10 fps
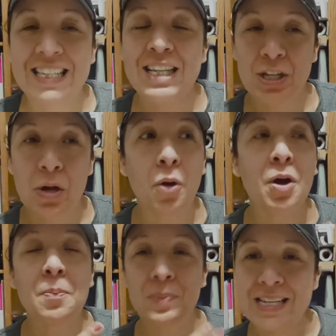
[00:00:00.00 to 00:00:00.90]

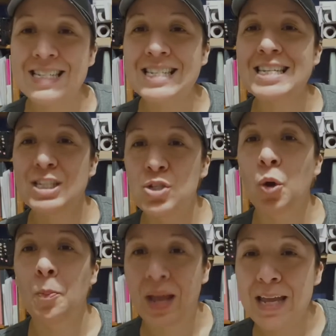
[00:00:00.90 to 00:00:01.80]
your business is
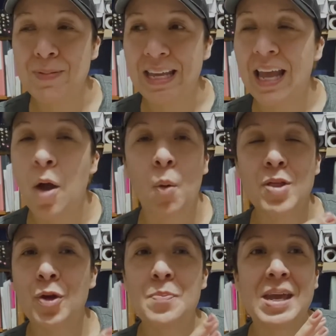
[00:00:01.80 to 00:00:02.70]
your baby,
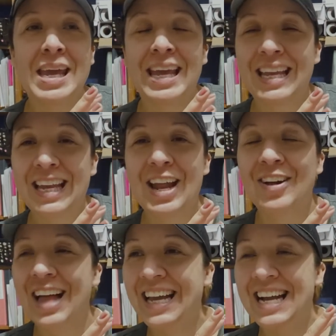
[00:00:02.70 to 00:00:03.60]
whether it be,
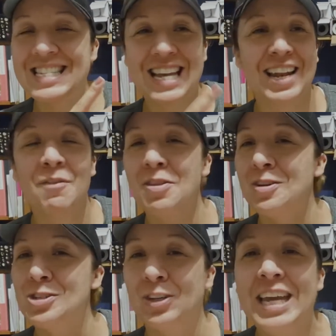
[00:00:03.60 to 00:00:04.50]
like I said, whether
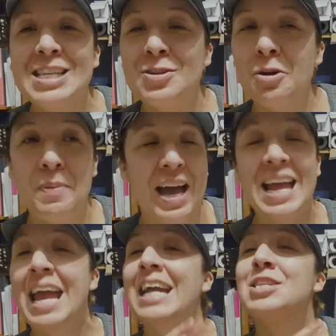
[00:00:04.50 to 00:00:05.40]
it's your kids or your pet,
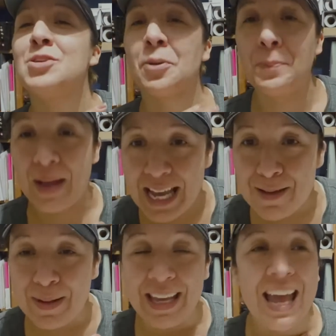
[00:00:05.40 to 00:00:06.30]
it's your
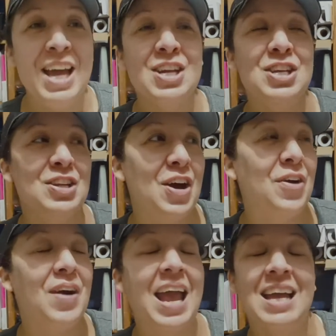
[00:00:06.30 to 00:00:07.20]
baby,
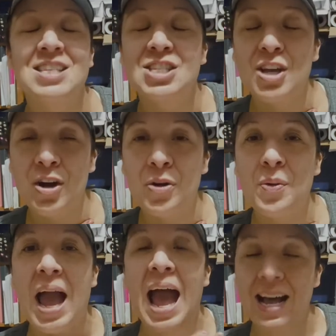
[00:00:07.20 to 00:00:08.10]
and
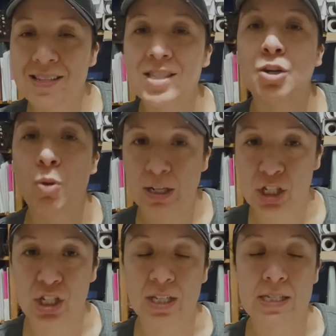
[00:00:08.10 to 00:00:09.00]
so ask the
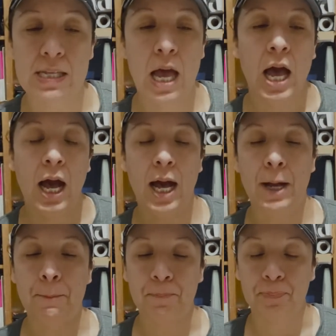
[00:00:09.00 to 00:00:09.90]
questions.
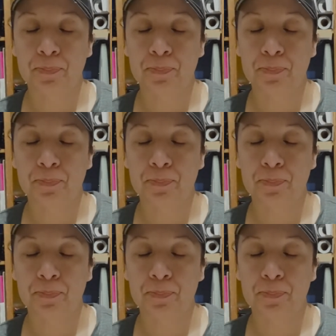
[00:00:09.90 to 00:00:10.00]
So